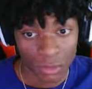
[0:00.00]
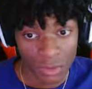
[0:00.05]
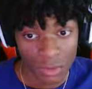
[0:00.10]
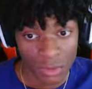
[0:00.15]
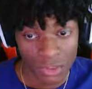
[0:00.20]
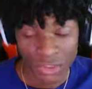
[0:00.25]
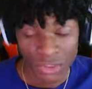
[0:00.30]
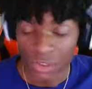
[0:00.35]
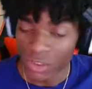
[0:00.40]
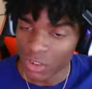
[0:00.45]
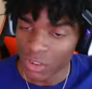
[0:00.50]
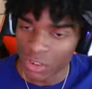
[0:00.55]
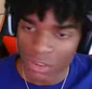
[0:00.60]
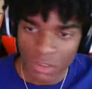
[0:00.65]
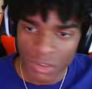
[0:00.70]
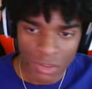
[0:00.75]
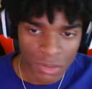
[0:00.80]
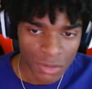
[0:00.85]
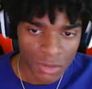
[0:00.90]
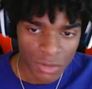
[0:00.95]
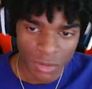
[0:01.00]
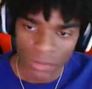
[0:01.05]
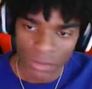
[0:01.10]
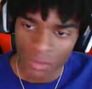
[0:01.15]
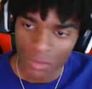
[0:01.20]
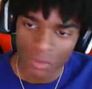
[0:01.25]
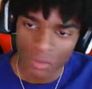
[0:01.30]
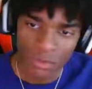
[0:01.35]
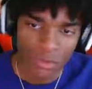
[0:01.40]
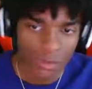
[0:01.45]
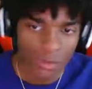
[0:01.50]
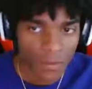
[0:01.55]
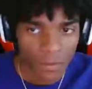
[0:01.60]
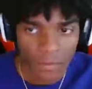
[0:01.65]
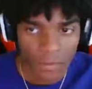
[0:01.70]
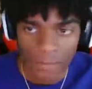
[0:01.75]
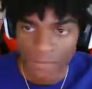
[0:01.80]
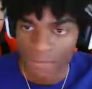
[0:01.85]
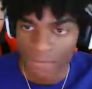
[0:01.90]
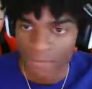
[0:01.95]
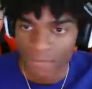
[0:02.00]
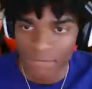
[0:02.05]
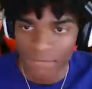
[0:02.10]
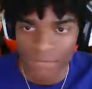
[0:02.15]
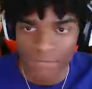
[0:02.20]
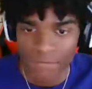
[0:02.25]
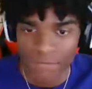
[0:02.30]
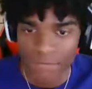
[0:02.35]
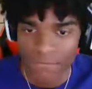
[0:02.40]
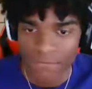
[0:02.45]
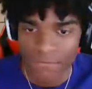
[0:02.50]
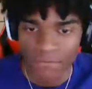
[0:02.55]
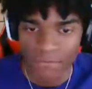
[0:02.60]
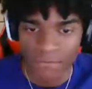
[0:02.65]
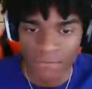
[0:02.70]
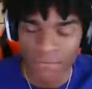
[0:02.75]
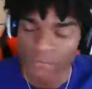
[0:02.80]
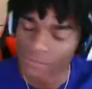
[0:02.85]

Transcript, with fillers: Sheesh. Robinson, an angle three. Come on.